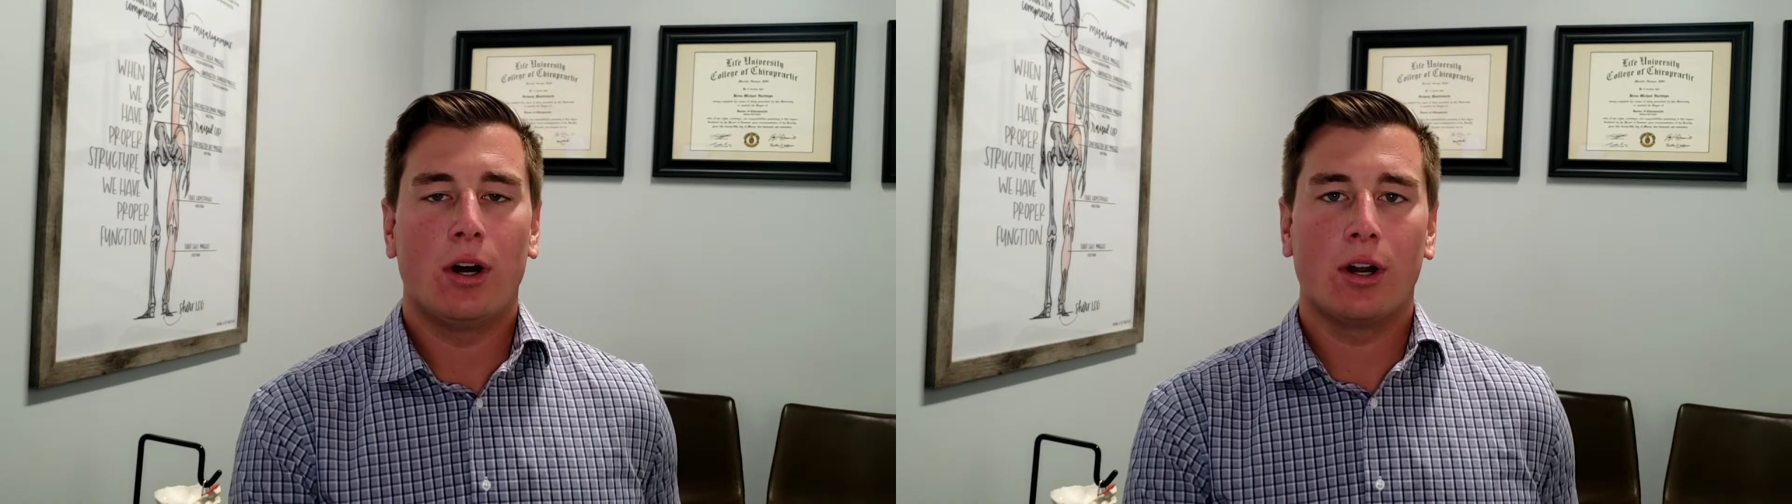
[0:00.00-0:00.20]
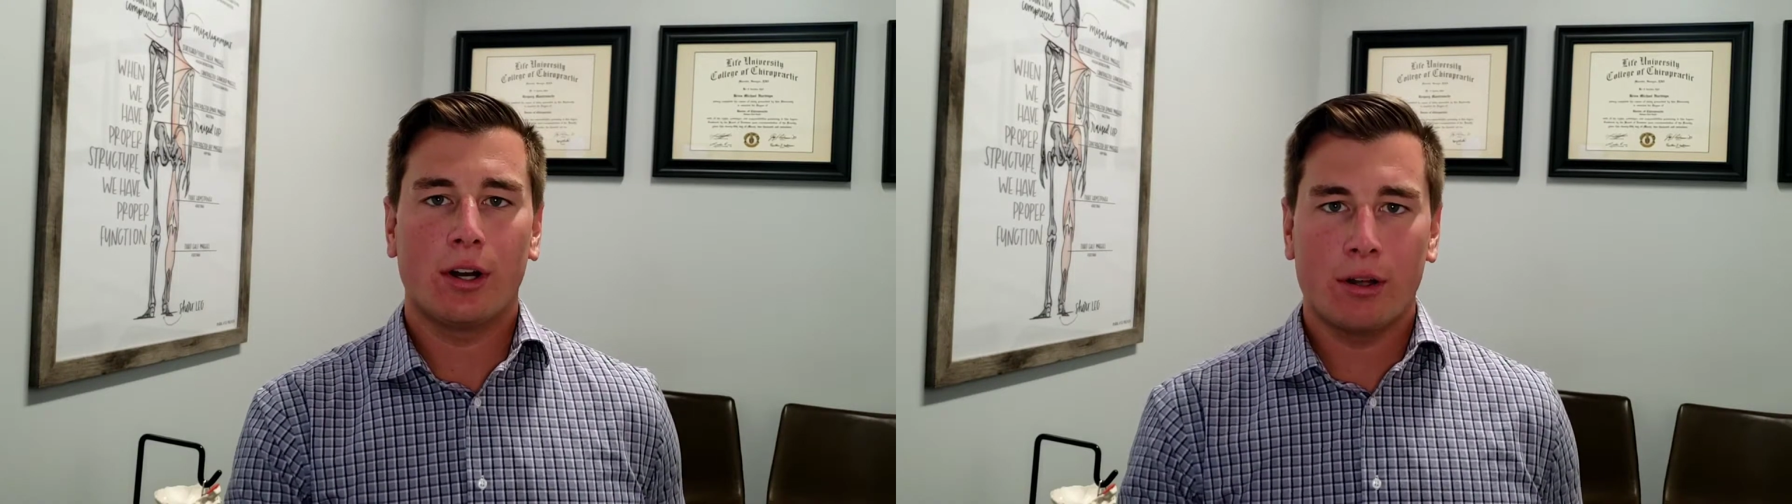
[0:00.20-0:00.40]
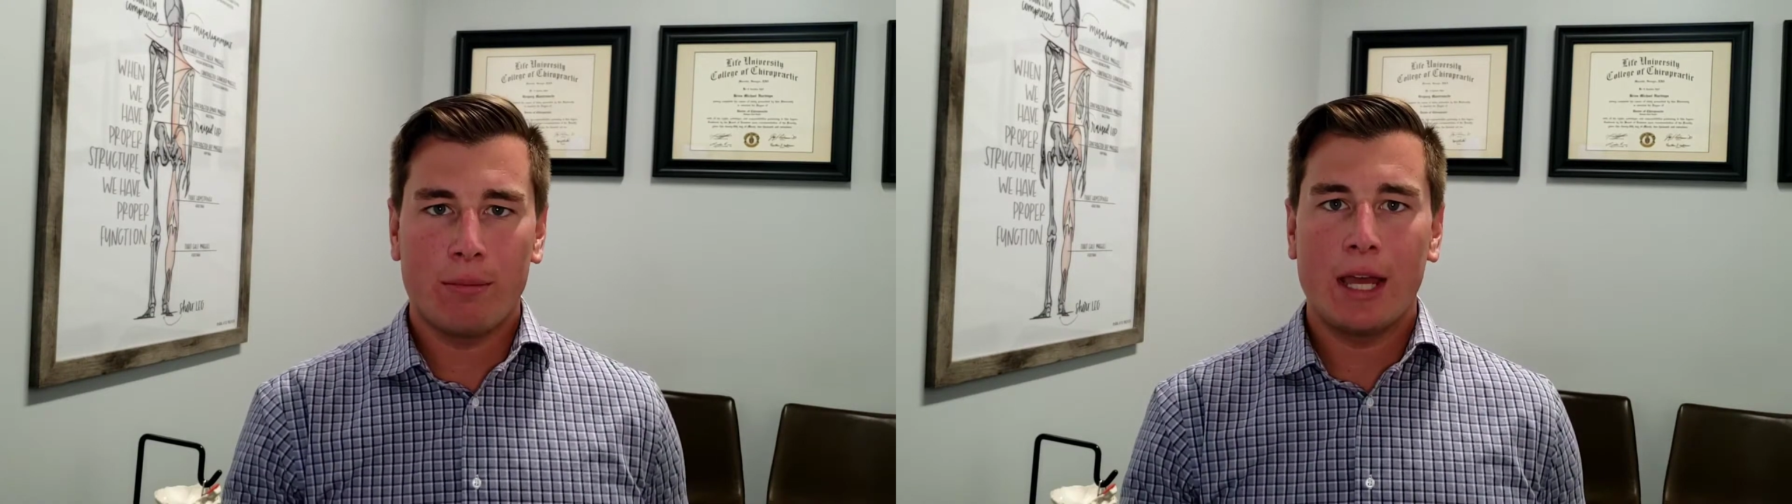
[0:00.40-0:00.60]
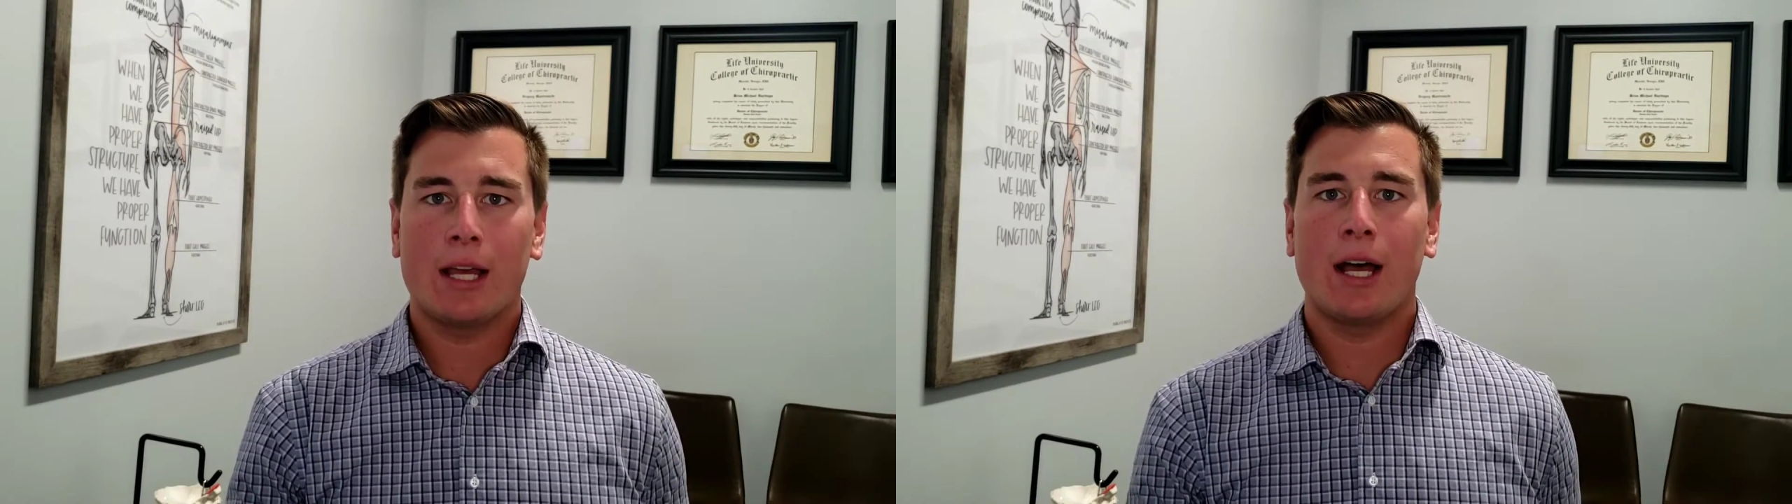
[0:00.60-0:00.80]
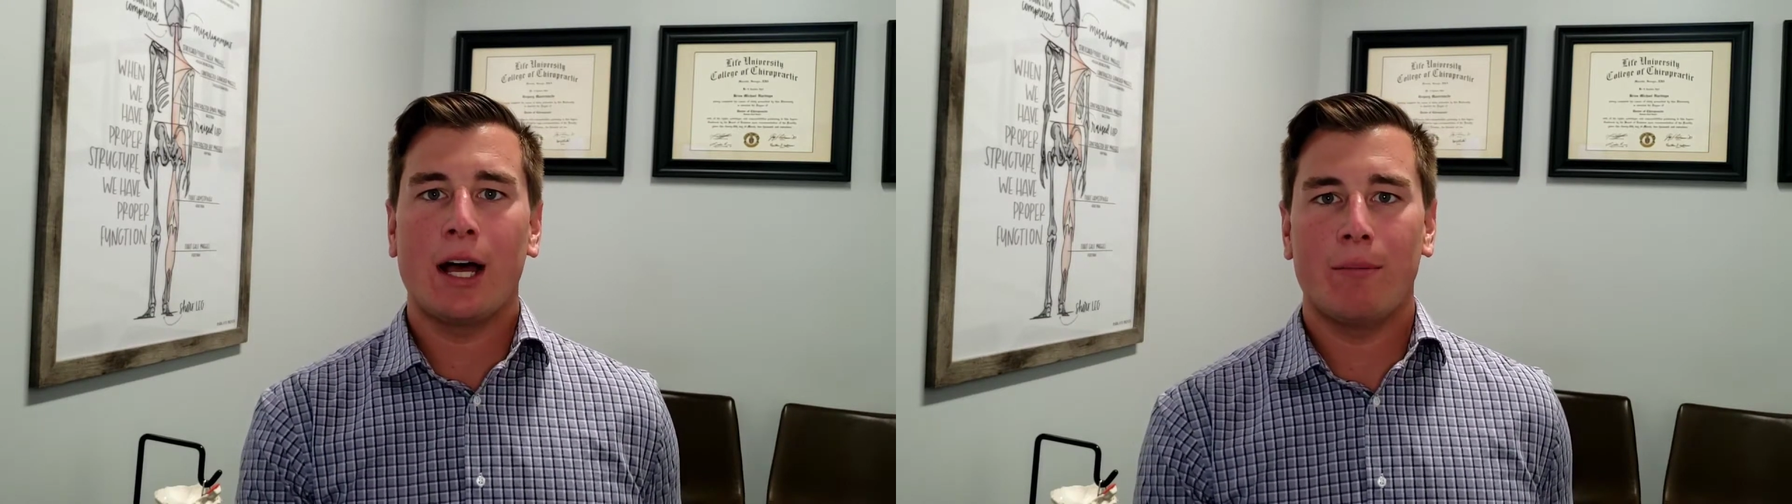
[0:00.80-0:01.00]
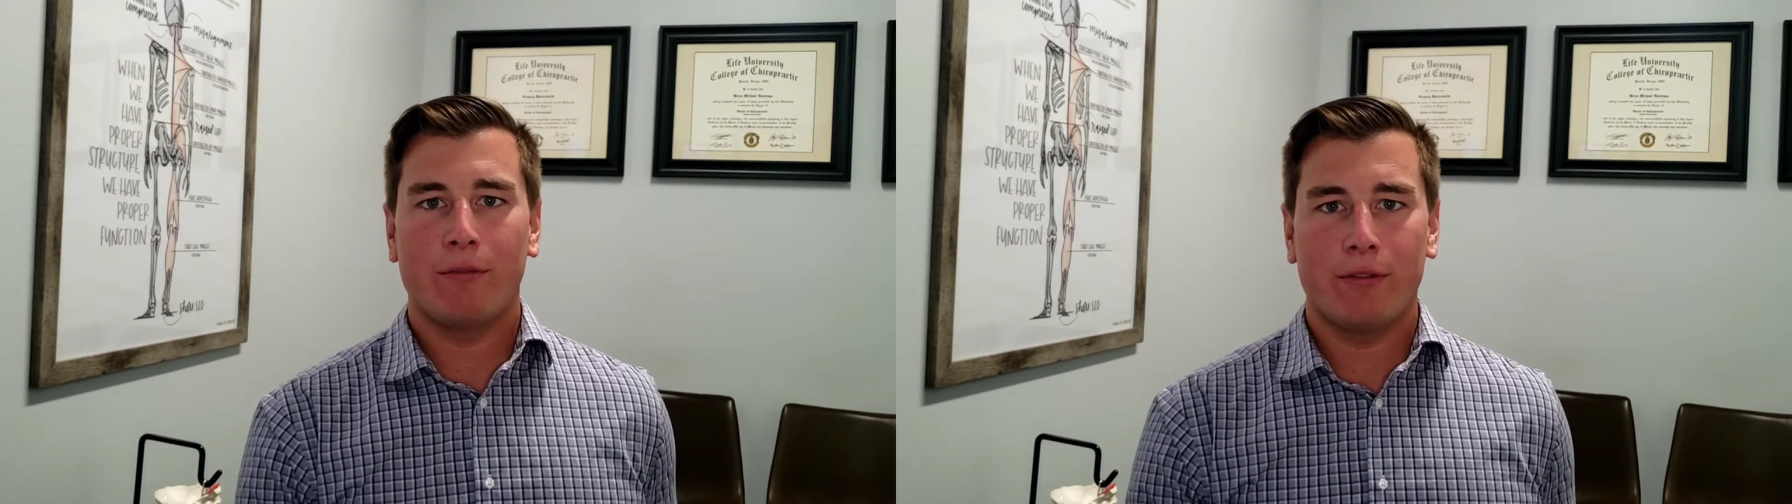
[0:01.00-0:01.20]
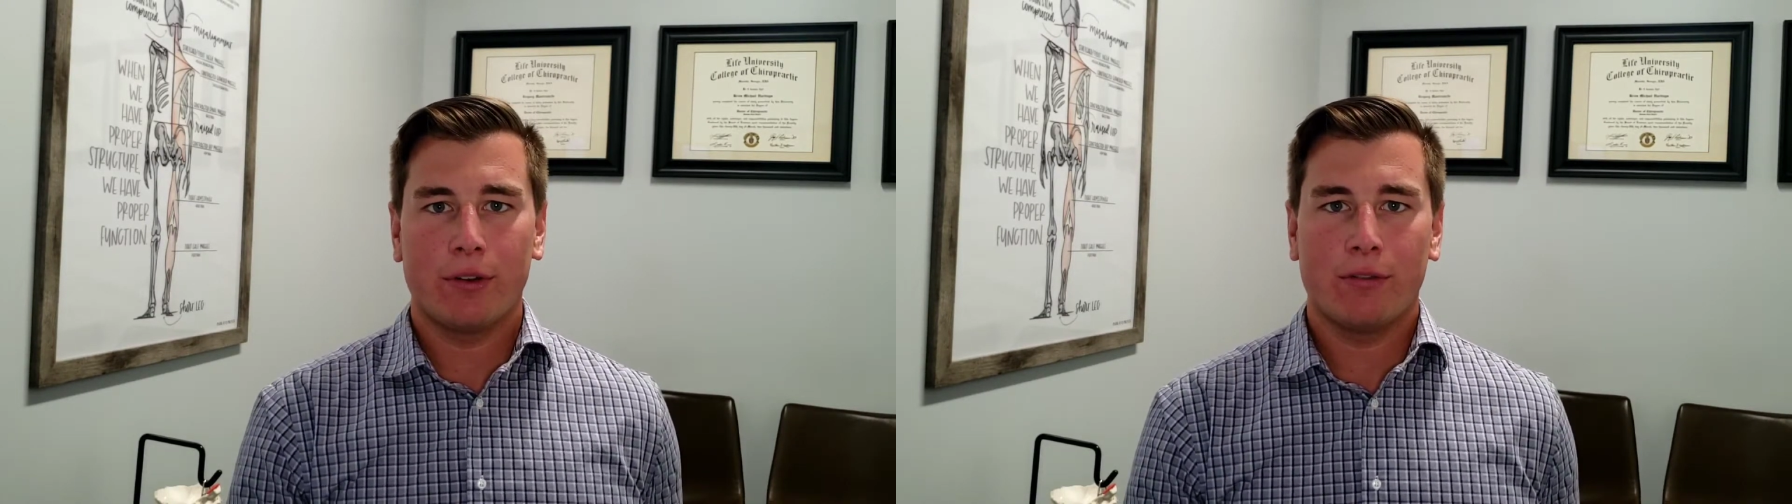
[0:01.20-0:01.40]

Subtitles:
are going to make up for